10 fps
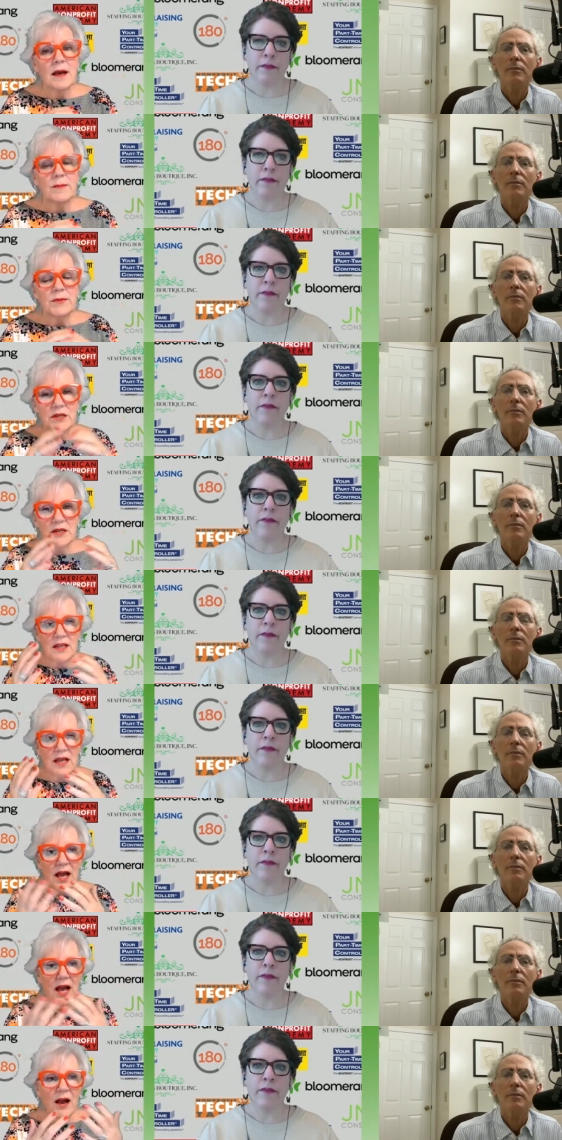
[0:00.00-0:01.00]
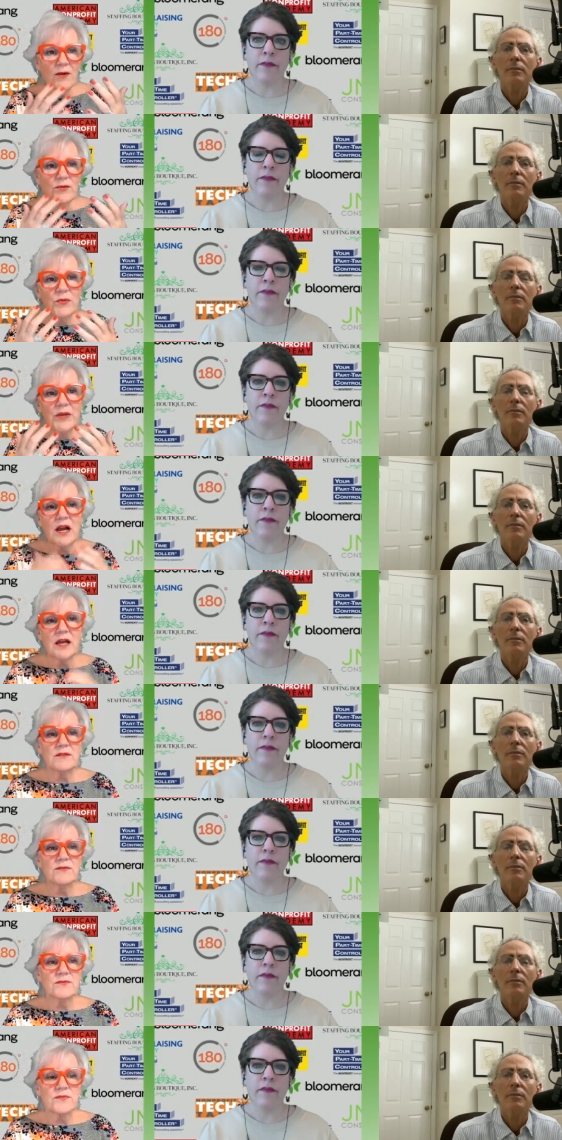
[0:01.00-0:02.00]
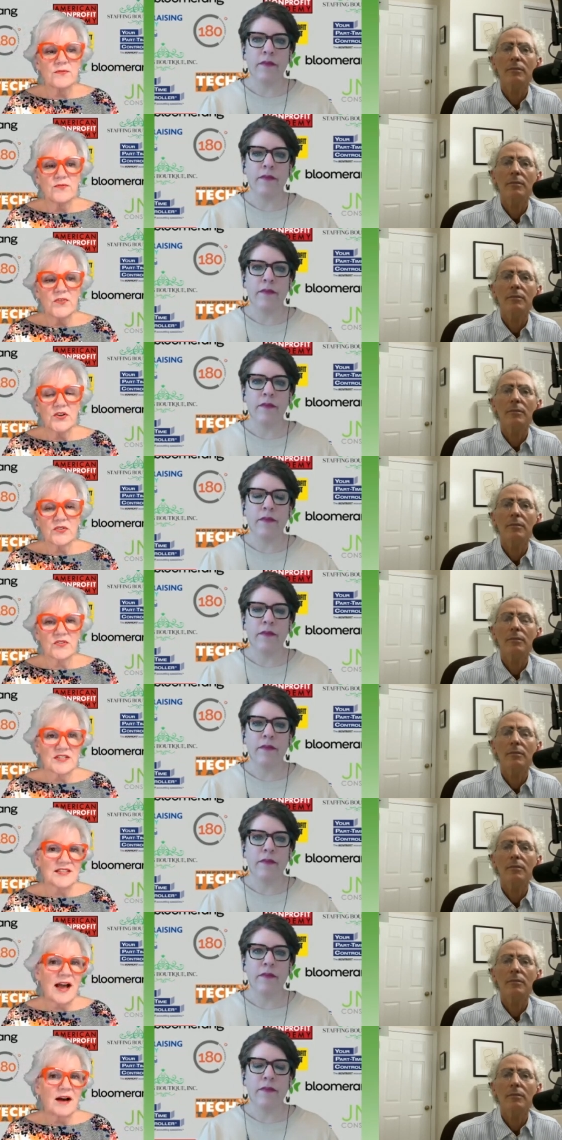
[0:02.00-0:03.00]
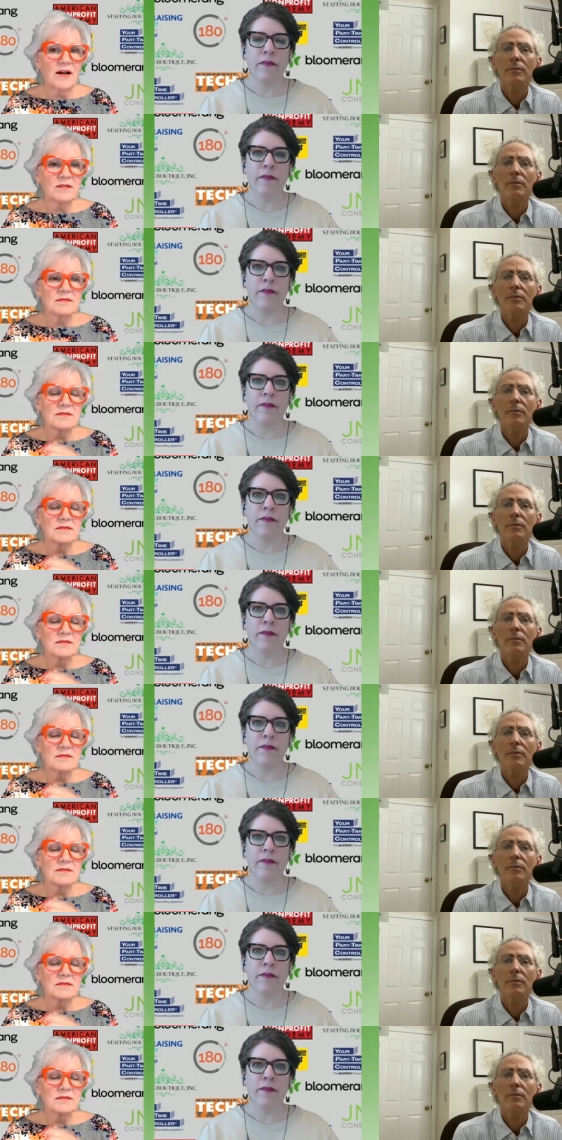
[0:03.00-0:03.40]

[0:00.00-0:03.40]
Speaker 1: I mean, how do we kind of figure this out